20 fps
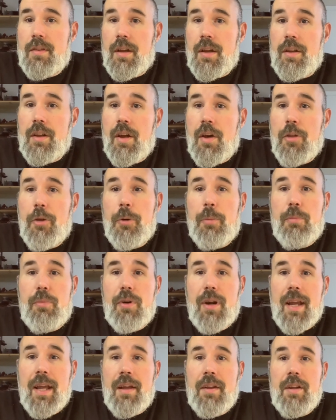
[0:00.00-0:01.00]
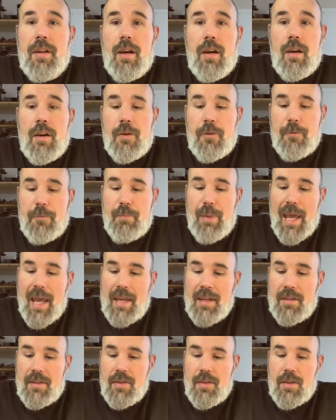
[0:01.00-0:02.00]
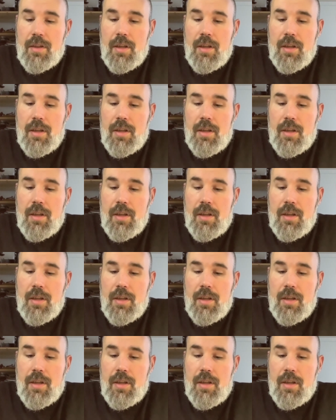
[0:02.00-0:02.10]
another brand of paint,